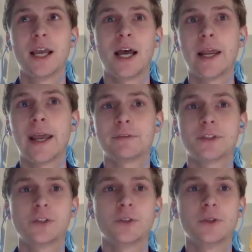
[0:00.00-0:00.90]
I have
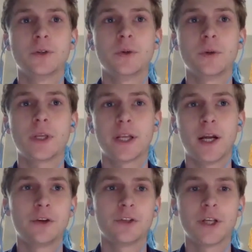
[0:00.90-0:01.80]
to get
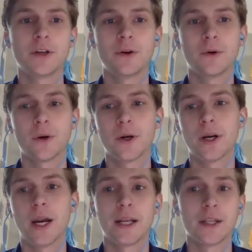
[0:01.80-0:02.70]
100
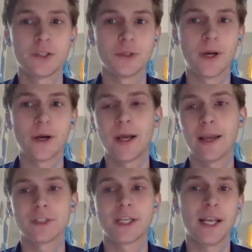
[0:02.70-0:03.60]
or I didn't do well. I
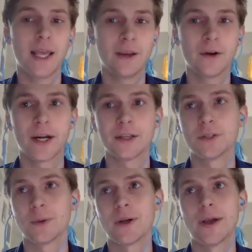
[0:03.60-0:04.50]
have to get an A or I didn't
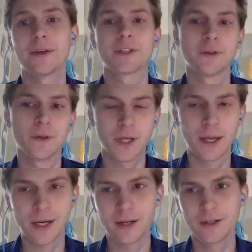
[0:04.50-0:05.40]
do well. I have to go to a
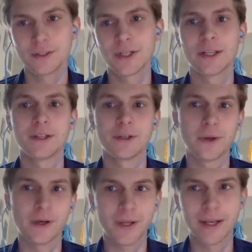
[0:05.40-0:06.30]
top college or I didn't do
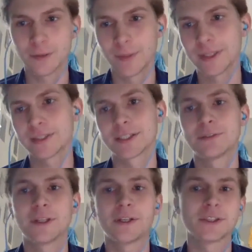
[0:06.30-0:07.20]
well. I have to make 6
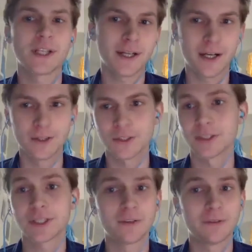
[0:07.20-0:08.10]
figures out of college. It's
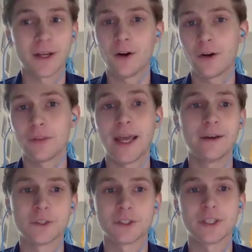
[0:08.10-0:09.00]
just kind of like all
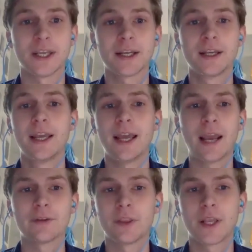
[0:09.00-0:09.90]
that, just like
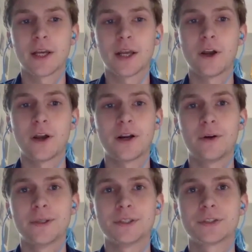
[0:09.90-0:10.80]
everything I thought I
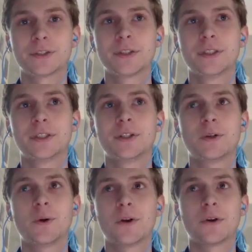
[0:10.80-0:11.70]
was,
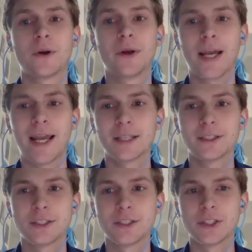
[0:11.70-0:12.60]
quote unquote, I had
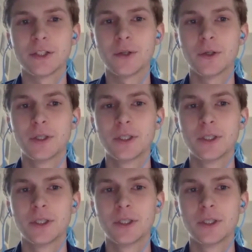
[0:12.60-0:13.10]
to do.